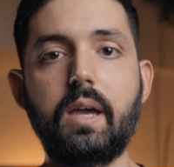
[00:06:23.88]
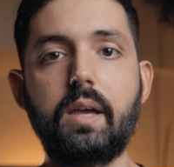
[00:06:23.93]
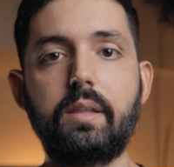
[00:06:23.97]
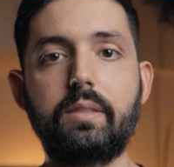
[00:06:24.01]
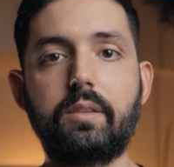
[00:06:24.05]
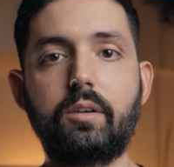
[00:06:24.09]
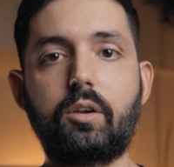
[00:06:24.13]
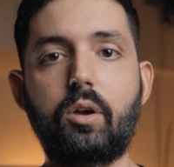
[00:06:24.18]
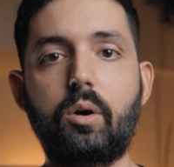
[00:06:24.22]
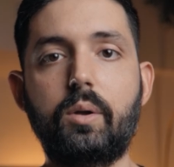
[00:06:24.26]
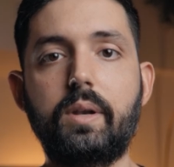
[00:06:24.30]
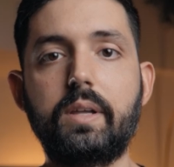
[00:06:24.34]
that,
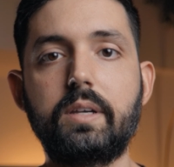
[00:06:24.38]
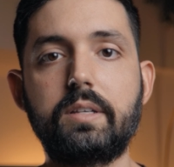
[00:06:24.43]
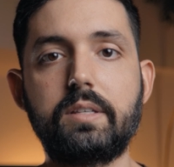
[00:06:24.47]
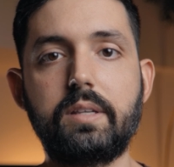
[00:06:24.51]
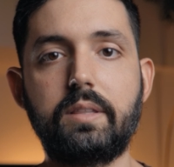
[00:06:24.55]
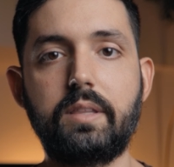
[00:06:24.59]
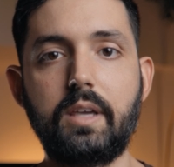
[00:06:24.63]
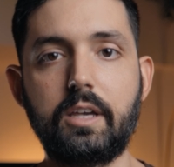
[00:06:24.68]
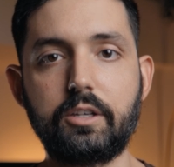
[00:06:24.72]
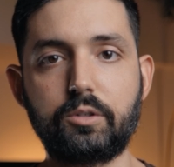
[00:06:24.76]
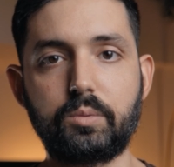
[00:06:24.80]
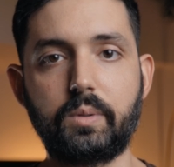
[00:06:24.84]
the codecs
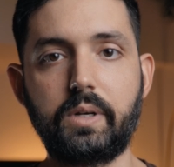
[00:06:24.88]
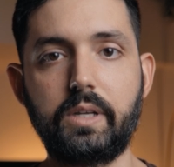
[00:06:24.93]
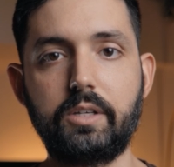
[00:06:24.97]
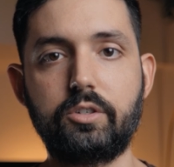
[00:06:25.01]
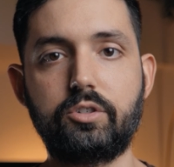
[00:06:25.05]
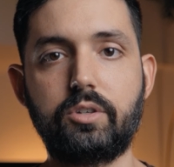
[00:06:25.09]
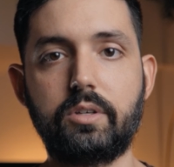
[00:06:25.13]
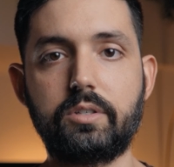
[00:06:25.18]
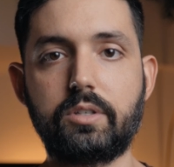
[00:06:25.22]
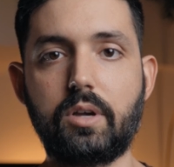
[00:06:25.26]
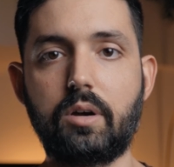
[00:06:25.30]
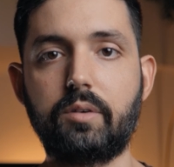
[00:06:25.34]
that the S1H
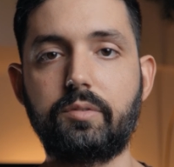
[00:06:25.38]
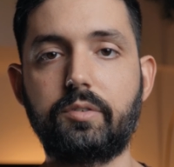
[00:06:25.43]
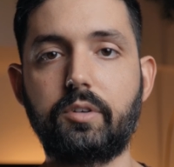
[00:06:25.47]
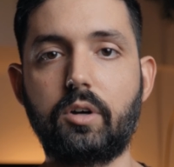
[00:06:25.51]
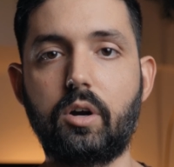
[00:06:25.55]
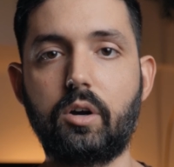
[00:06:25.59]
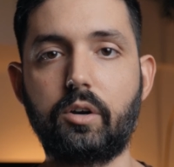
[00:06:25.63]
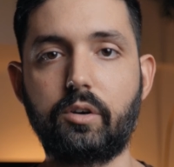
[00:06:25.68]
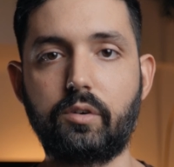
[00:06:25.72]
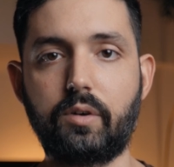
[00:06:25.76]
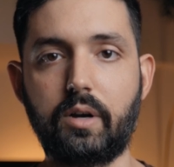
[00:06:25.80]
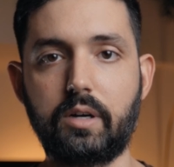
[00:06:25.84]
does offer
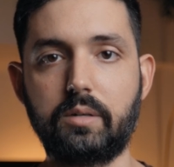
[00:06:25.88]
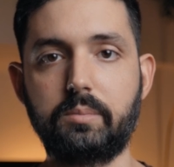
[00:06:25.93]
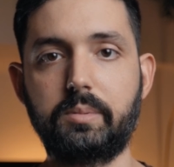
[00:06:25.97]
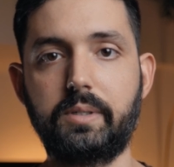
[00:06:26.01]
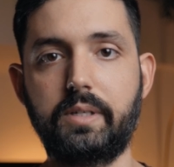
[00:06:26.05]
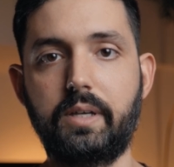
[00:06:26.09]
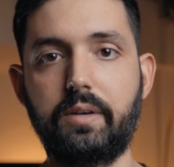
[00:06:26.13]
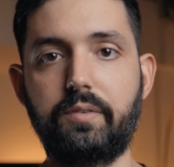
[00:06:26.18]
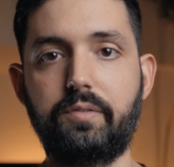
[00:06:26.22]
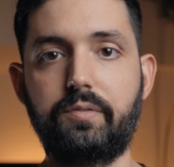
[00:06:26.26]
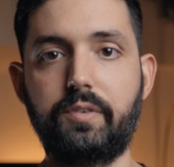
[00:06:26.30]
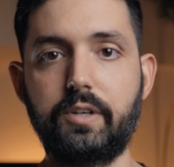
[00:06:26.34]
are
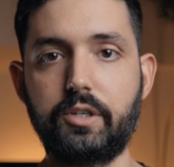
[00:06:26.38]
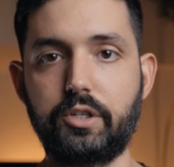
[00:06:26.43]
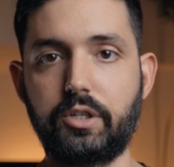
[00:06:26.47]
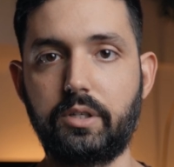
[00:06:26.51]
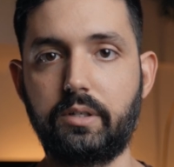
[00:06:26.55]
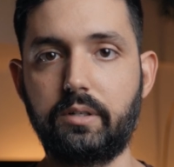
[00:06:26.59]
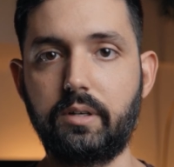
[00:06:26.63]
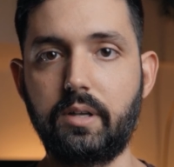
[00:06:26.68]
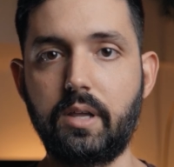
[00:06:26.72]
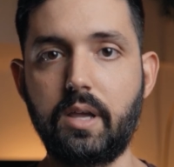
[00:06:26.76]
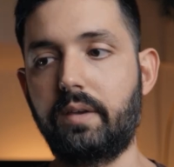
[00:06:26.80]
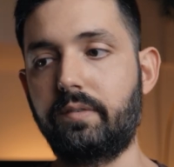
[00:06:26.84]
incredibly
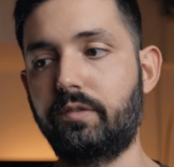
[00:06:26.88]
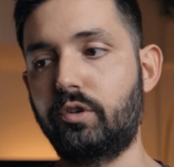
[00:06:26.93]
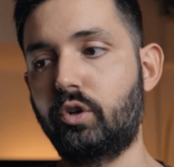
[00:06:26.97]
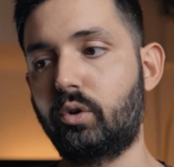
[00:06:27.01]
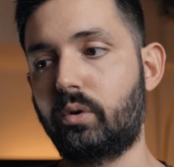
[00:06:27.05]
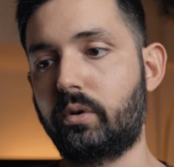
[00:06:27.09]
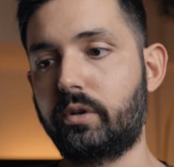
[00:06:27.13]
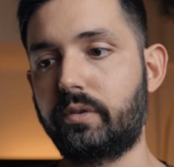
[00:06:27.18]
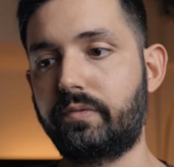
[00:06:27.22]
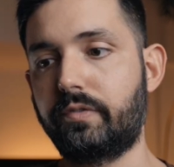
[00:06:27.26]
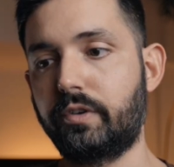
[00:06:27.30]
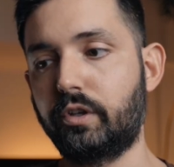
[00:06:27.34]
efficient. If
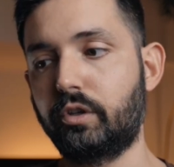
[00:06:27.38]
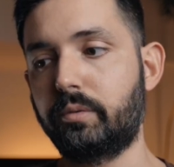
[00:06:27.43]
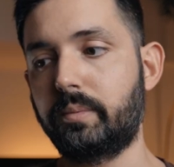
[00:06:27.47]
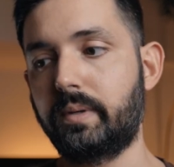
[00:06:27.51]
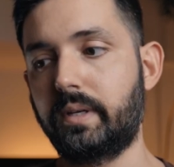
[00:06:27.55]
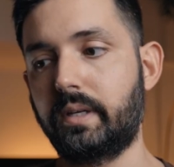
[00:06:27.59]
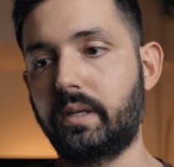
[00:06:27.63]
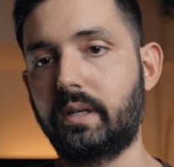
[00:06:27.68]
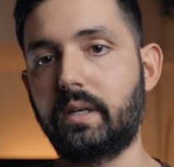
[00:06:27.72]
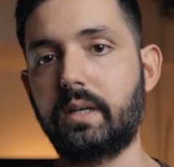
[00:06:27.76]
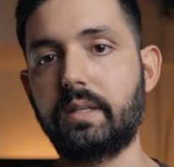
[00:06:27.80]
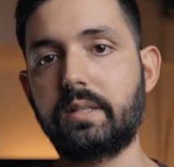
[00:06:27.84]
you're
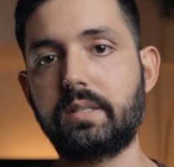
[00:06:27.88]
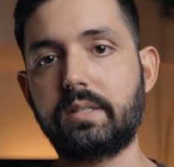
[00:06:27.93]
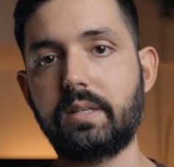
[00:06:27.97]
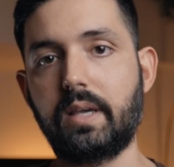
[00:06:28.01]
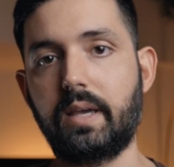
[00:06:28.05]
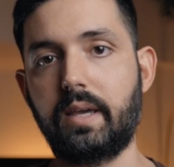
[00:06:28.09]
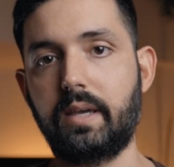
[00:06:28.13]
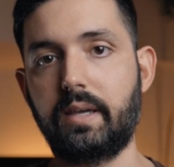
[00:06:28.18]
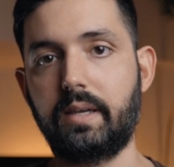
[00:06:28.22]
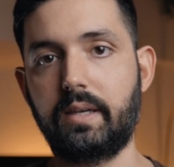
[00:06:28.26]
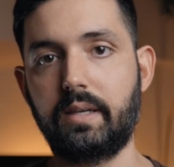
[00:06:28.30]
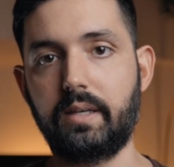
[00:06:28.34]
filming, let's
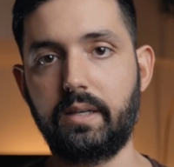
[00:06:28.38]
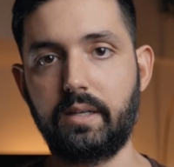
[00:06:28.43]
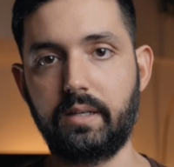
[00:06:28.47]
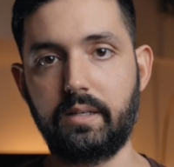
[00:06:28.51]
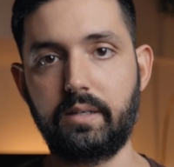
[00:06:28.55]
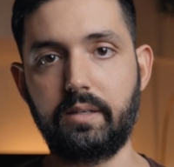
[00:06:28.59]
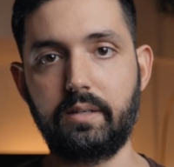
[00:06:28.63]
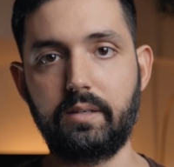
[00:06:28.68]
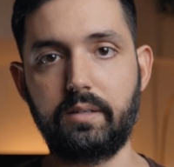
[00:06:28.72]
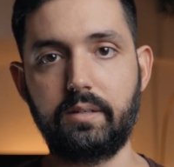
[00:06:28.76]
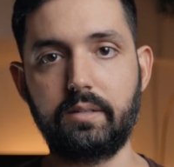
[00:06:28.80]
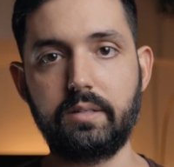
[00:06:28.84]
say,
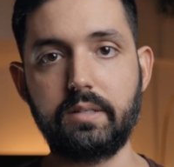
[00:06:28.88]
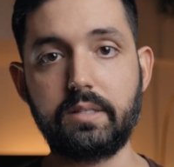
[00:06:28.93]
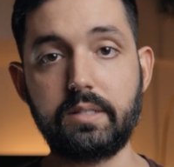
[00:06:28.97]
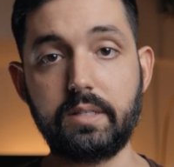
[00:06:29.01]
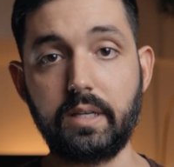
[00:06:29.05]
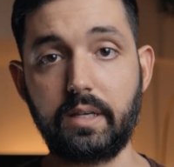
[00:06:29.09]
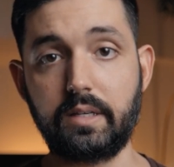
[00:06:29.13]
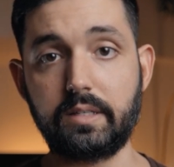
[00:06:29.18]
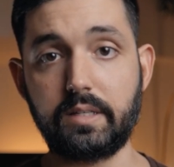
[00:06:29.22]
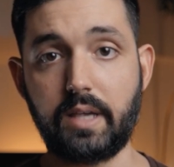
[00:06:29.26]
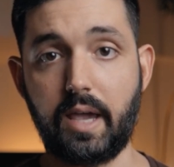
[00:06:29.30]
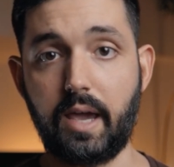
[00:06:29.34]
in
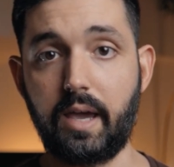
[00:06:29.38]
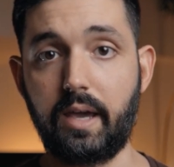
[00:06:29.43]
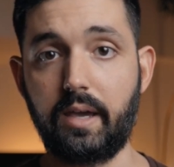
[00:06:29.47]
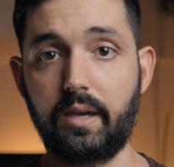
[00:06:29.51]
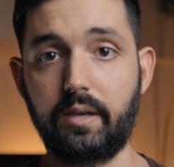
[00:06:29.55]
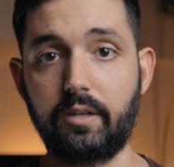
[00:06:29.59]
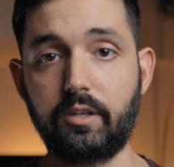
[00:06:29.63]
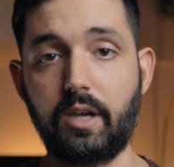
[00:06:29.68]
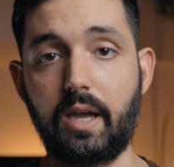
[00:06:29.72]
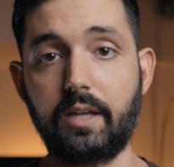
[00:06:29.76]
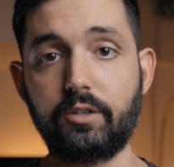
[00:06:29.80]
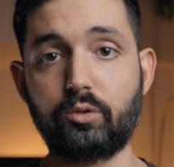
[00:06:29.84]

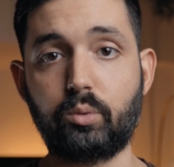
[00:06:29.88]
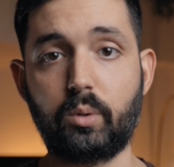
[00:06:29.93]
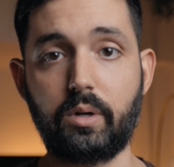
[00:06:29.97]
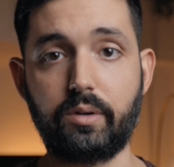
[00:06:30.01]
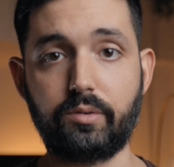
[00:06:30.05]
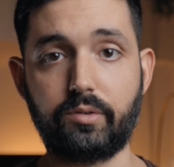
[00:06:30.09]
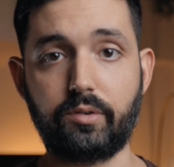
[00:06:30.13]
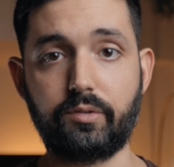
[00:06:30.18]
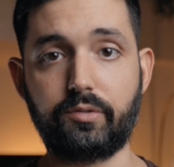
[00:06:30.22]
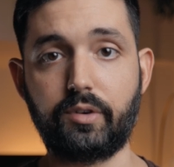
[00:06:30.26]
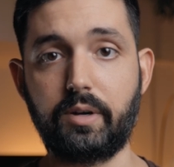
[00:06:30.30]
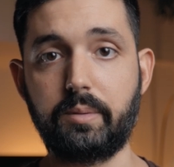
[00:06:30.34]
6K at
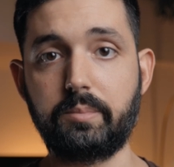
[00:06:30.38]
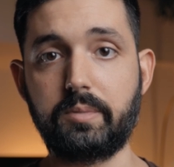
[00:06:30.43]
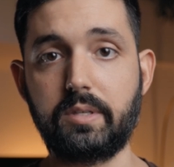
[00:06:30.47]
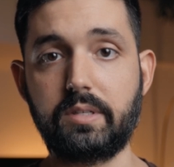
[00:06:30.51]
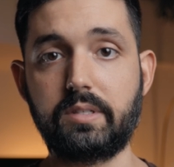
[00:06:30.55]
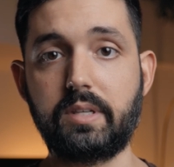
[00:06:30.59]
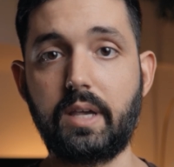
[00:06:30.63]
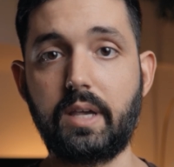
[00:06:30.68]
24 frames a